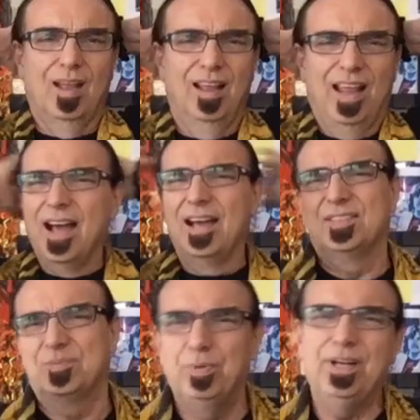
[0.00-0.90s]
Yeah,
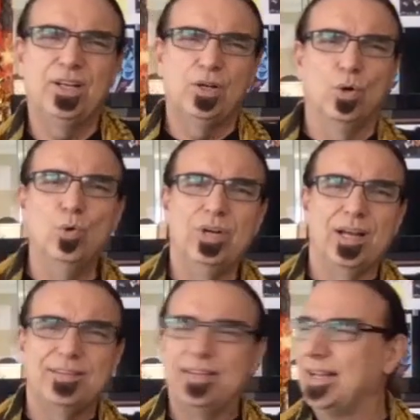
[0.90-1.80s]
it's pretty cool, I
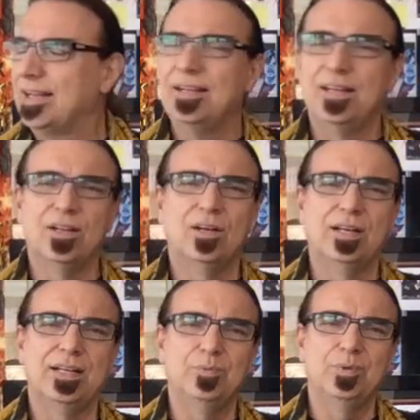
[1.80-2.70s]
think, you know,
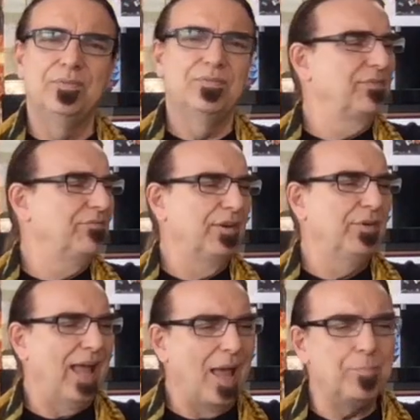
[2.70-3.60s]
and we're
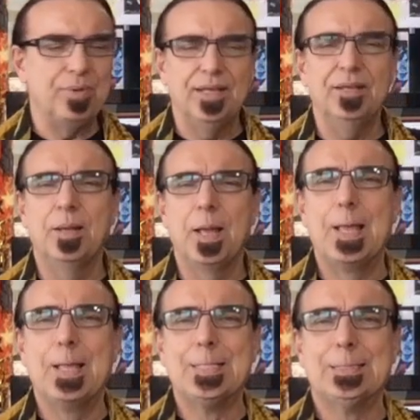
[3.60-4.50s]
very happy,
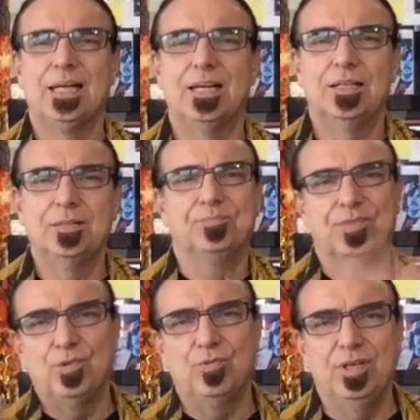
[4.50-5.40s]
the
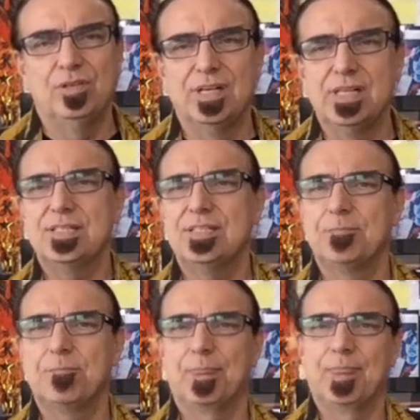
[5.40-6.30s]
three of us,
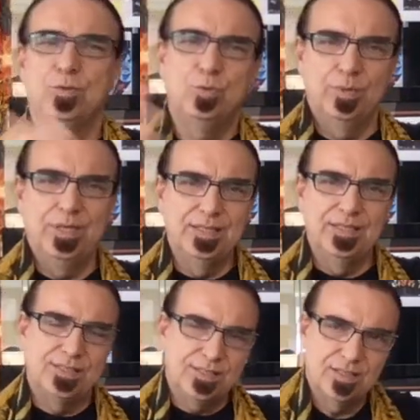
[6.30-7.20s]
to win
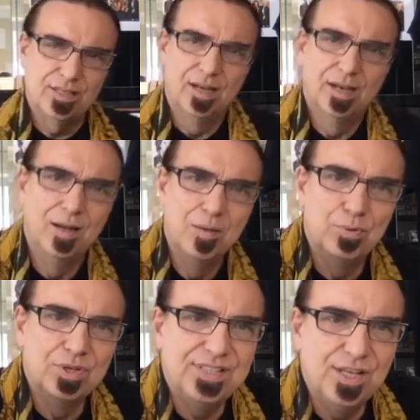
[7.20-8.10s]
this
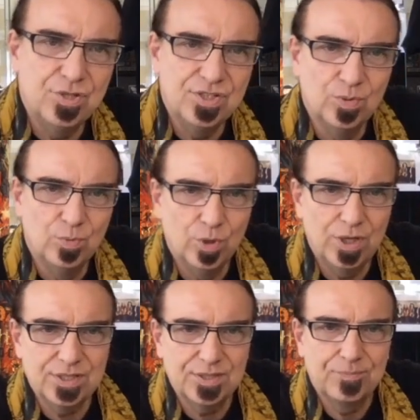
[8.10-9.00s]
prestigious award.